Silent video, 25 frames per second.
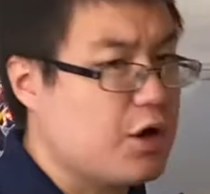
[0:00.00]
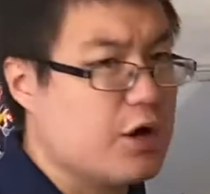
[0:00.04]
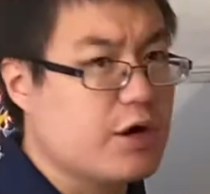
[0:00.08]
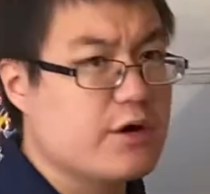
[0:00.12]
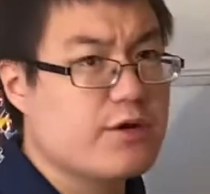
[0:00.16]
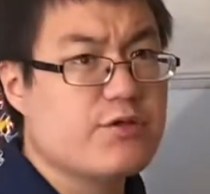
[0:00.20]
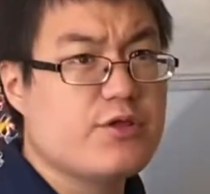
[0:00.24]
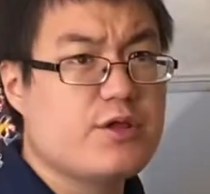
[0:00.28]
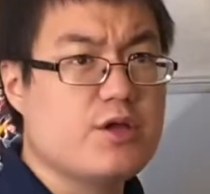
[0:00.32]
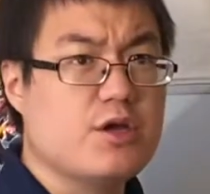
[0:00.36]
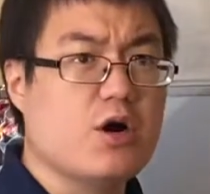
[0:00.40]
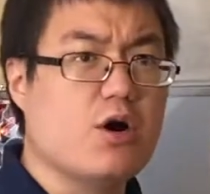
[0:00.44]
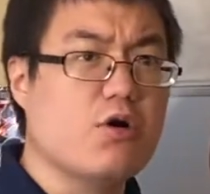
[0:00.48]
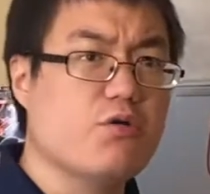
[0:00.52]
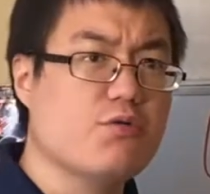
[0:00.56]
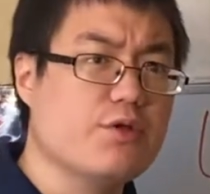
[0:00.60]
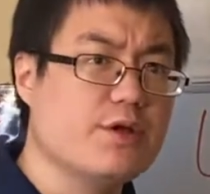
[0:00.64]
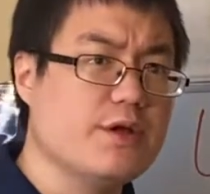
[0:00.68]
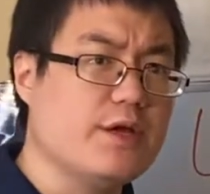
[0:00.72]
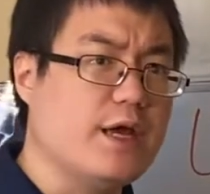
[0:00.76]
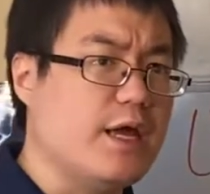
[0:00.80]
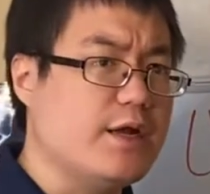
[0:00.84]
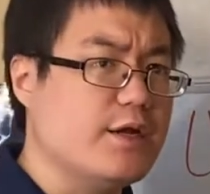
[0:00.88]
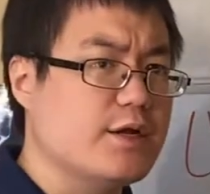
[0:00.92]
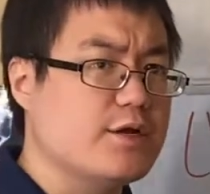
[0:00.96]
aren't the
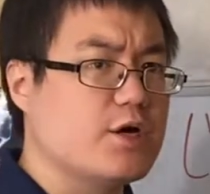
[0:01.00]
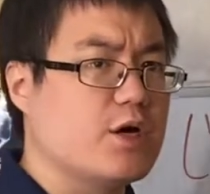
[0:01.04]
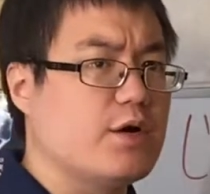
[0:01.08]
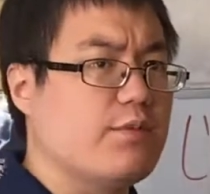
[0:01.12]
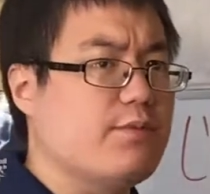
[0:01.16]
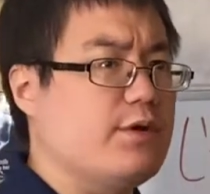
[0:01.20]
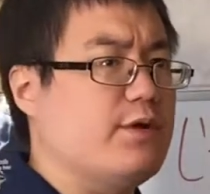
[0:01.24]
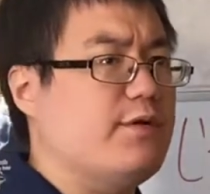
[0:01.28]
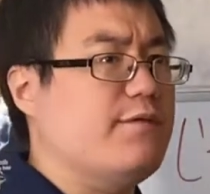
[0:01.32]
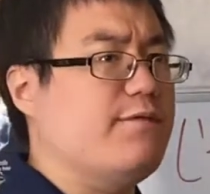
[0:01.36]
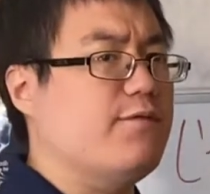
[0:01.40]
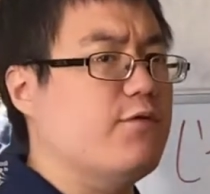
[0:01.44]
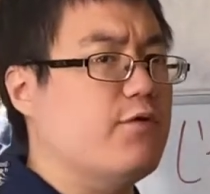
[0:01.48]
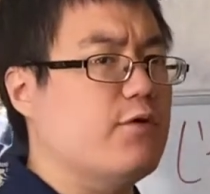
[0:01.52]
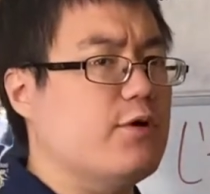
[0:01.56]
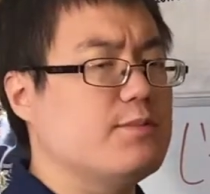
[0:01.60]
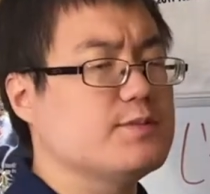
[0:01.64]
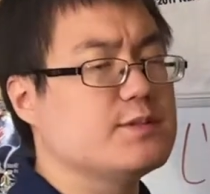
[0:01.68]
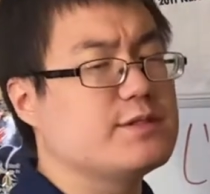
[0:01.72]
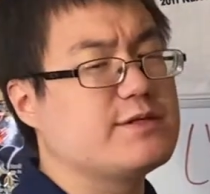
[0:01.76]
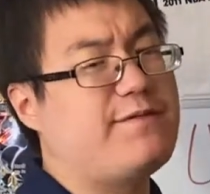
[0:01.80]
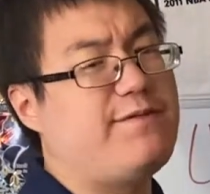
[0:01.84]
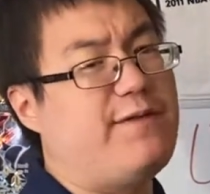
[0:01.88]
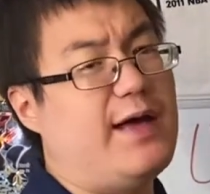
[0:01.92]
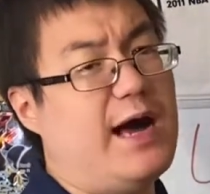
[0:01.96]
only indeterminate forms
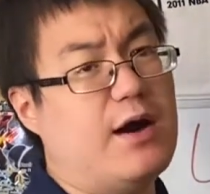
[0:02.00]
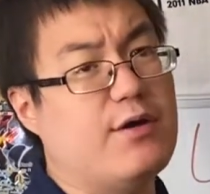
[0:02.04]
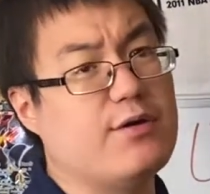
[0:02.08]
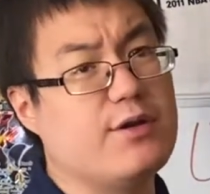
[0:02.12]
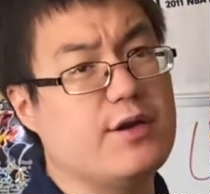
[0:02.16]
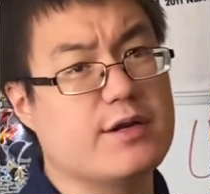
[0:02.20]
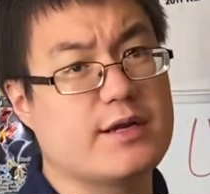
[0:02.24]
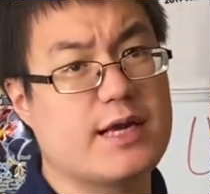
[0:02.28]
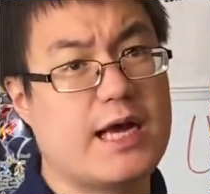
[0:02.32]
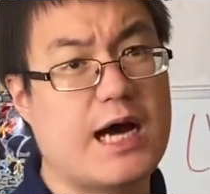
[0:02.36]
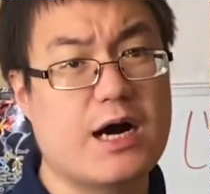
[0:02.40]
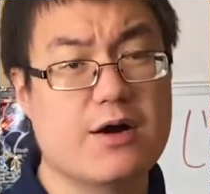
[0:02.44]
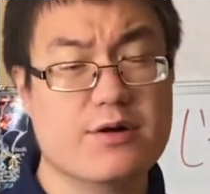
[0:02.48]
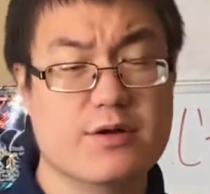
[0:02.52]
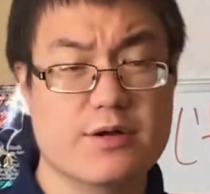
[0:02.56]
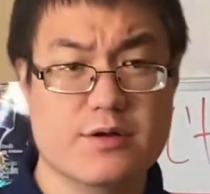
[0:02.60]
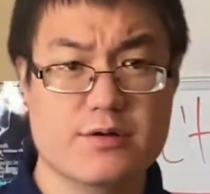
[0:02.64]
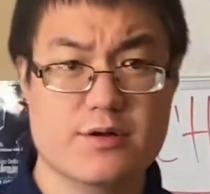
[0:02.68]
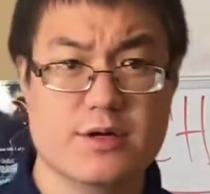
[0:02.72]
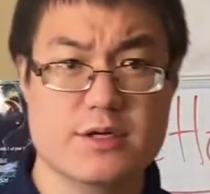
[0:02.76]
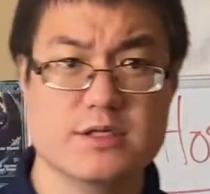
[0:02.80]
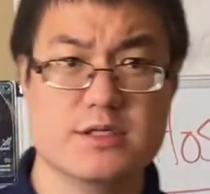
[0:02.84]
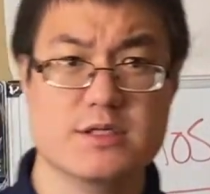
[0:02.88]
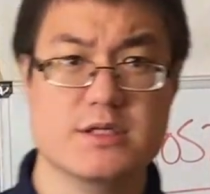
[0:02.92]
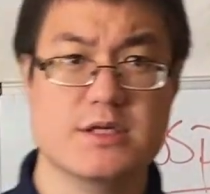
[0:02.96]
found in
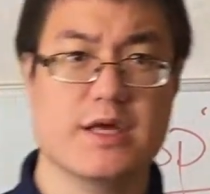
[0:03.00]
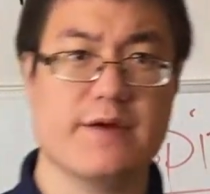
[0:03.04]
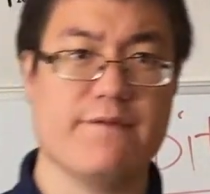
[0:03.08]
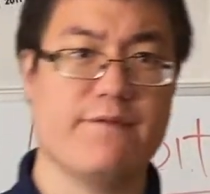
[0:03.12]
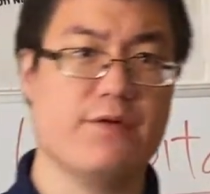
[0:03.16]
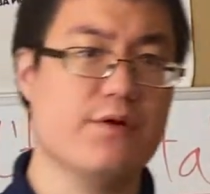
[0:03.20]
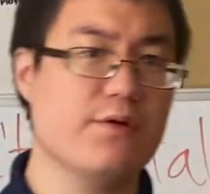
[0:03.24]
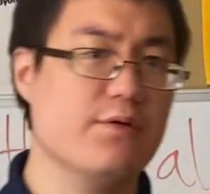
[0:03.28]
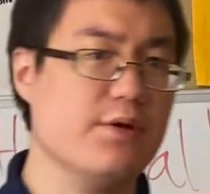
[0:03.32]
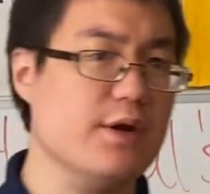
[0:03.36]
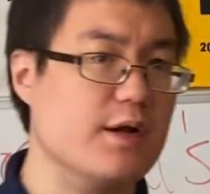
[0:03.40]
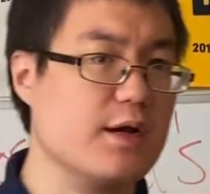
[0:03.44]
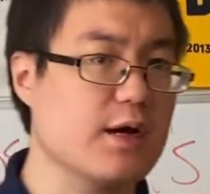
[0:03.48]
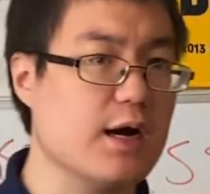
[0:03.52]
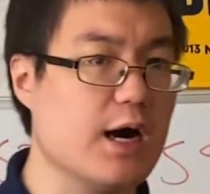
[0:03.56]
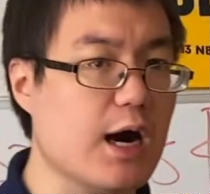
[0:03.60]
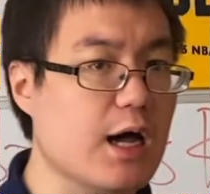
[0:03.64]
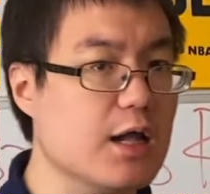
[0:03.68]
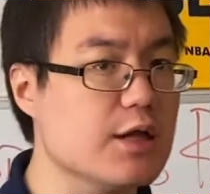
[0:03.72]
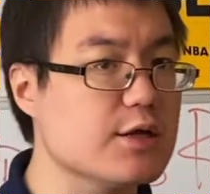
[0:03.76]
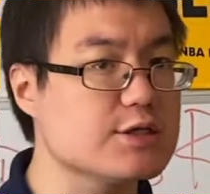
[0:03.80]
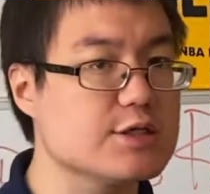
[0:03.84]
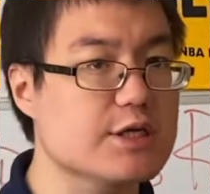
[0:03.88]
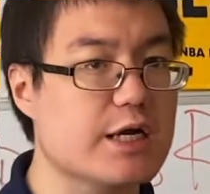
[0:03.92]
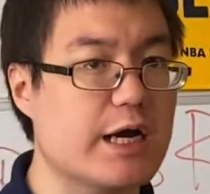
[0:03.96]
calculus. If you're doing a
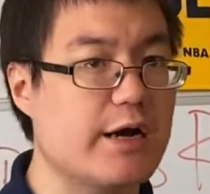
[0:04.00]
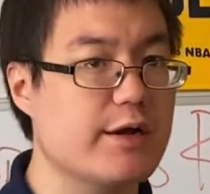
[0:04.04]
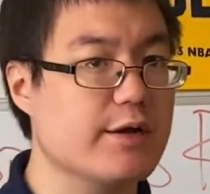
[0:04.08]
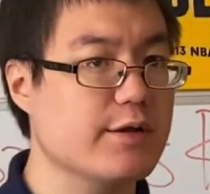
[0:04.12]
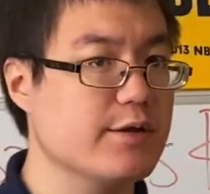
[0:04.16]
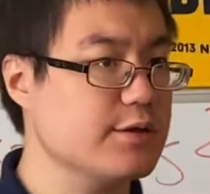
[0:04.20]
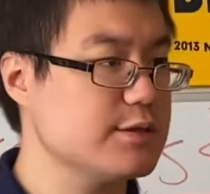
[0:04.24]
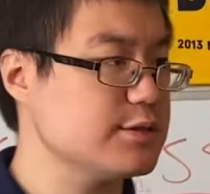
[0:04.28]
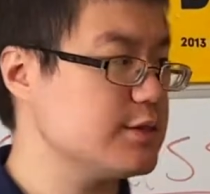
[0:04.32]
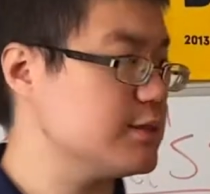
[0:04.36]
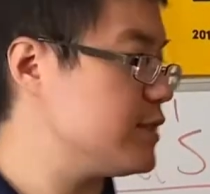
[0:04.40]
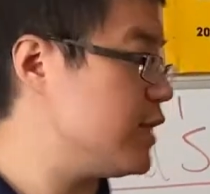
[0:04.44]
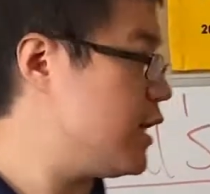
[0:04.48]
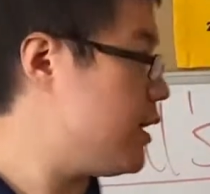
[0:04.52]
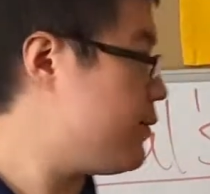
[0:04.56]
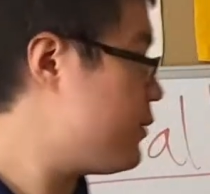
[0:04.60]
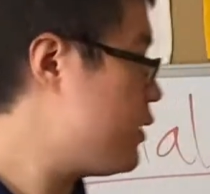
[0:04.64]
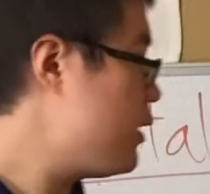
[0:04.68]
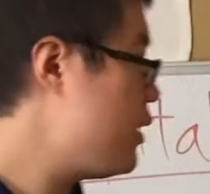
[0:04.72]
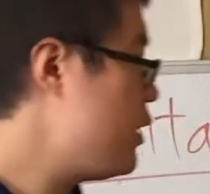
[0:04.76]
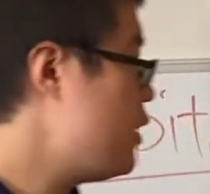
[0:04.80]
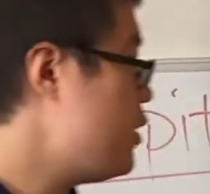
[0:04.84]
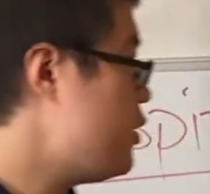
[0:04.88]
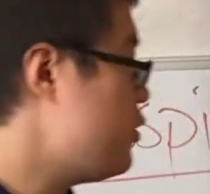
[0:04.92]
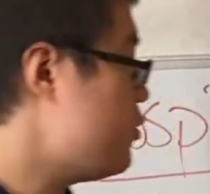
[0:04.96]
college calculus exam,
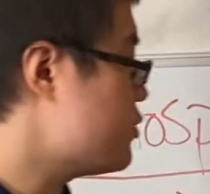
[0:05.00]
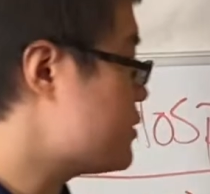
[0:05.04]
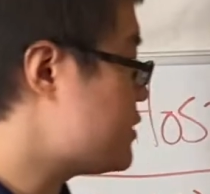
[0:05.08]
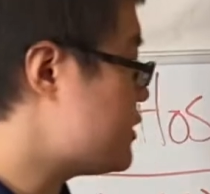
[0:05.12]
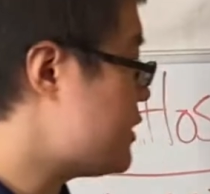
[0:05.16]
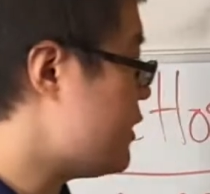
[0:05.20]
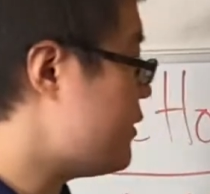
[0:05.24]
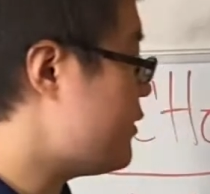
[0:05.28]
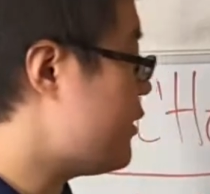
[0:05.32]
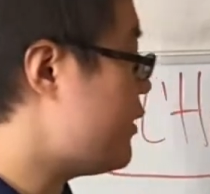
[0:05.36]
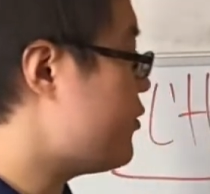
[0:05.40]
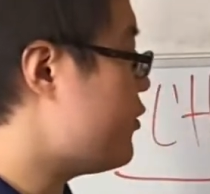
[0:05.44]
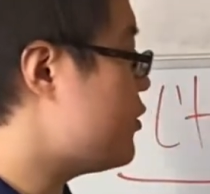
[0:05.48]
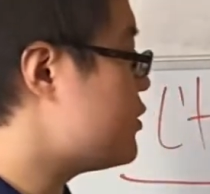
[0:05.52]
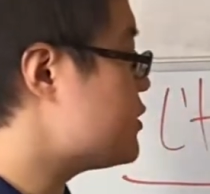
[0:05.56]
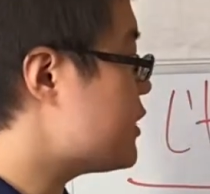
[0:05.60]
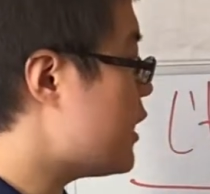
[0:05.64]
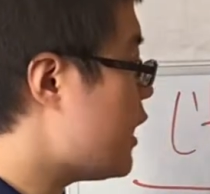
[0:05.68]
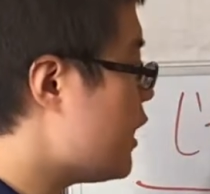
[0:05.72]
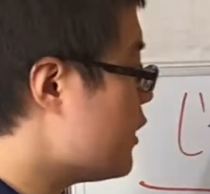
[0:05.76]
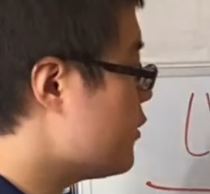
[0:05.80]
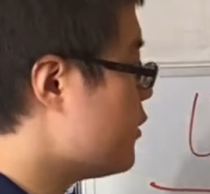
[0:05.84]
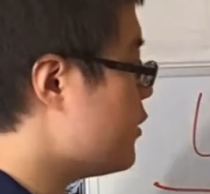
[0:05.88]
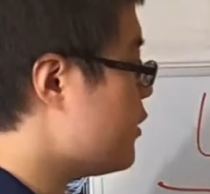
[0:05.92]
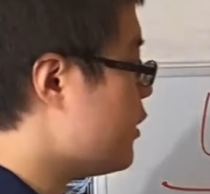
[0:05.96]
you'll see that there's
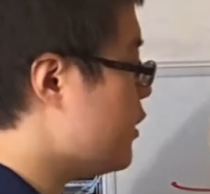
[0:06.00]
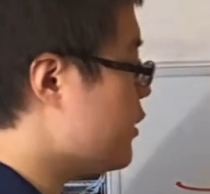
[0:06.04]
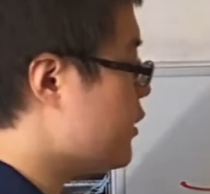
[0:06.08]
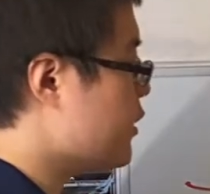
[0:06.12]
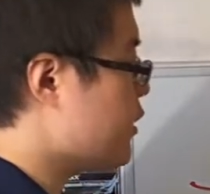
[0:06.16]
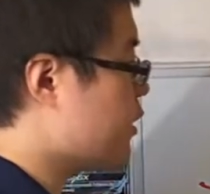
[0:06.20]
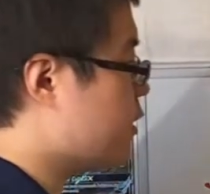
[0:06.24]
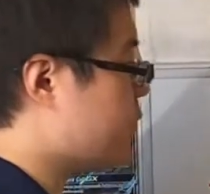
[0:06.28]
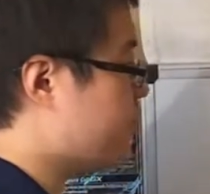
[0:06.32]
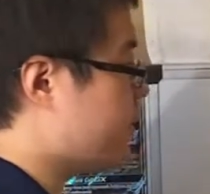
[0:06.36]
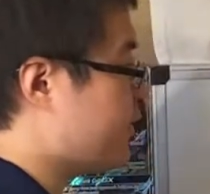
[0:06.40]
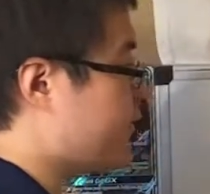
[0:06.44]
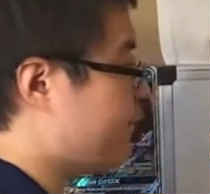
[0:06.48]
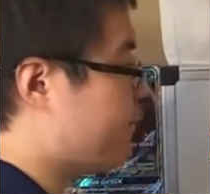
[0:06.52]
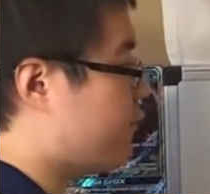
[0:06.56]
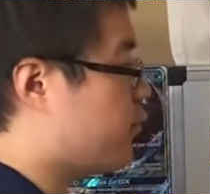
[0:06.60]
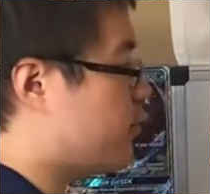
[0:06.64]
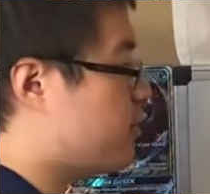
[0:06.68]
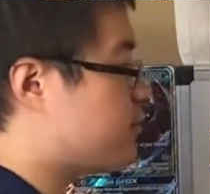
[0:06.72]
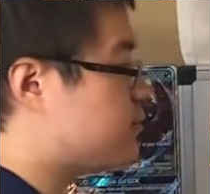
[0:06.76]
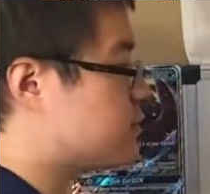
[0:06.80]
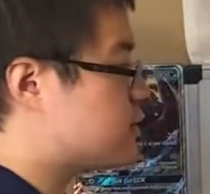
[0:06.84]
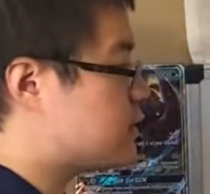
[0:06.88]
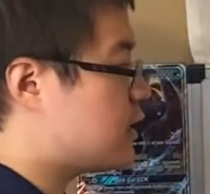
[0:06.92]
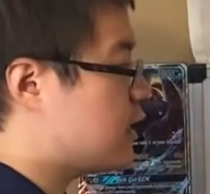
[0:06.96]
other indeterminate
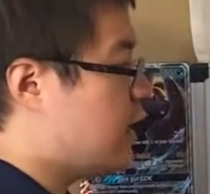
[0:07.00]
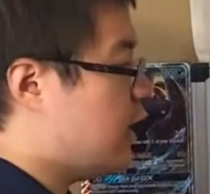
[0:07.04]
forms.